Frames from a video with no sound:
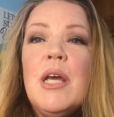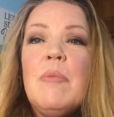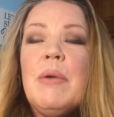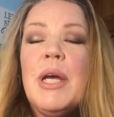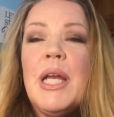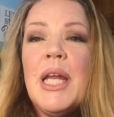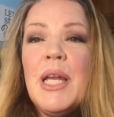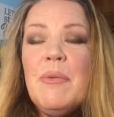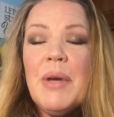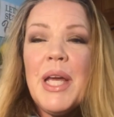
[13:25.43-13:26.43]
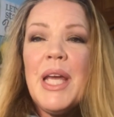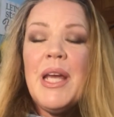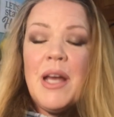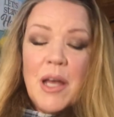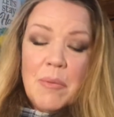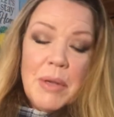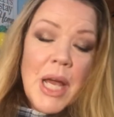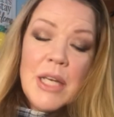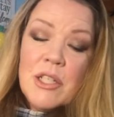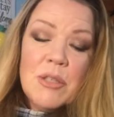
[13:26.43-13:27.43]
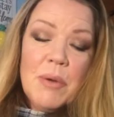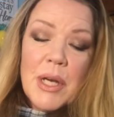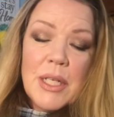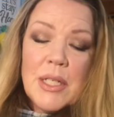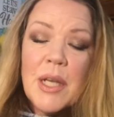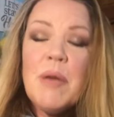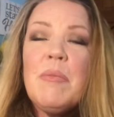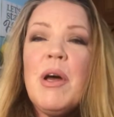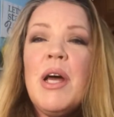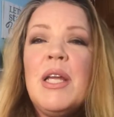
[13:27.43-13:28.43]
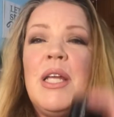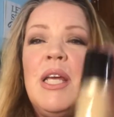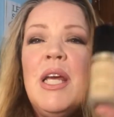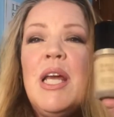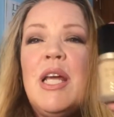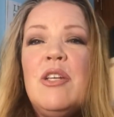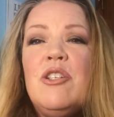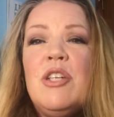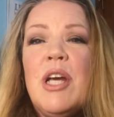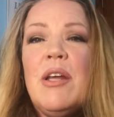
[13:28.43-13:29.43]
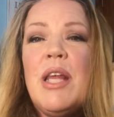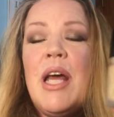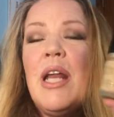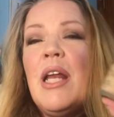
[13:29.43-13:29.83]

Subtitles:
But anyway, yeah, I just wanted to come on and share that.